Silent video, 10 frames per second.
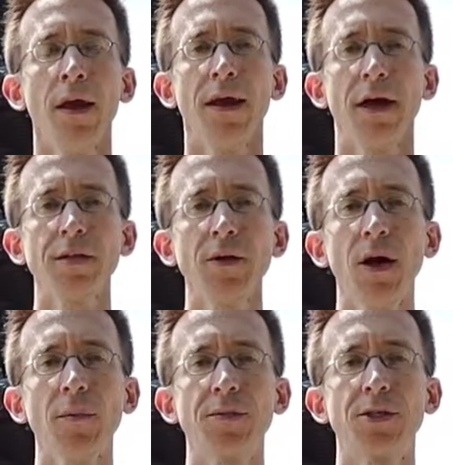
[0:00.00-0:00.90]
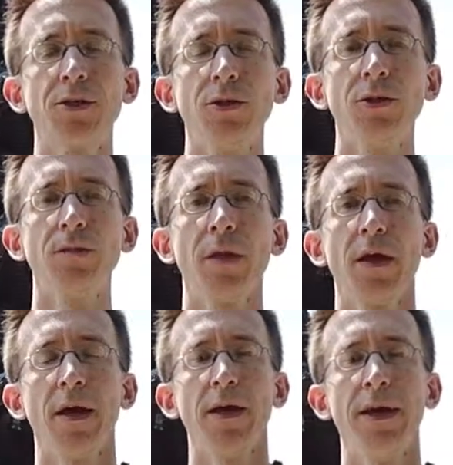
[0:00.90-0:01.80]
It also helps to
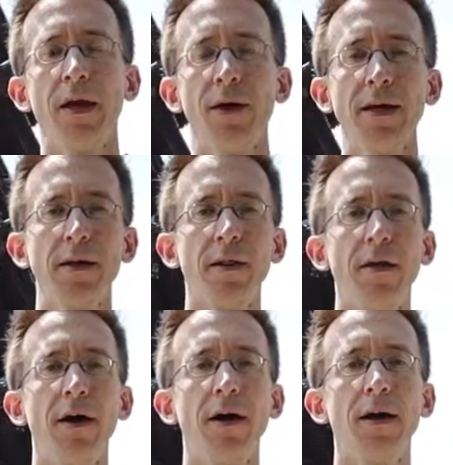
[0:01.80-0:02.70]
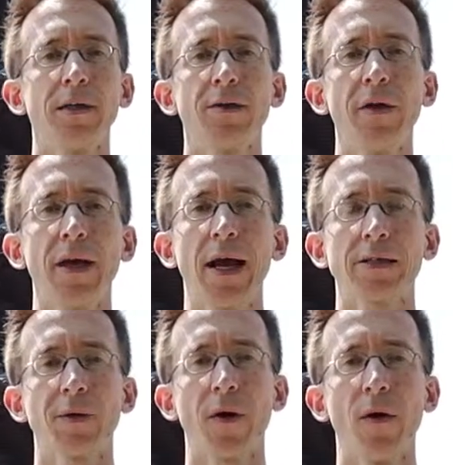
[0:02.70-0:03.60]
narrate the
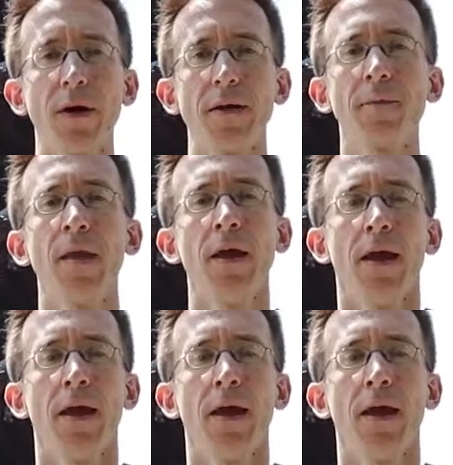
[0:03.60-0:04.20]
screencast recording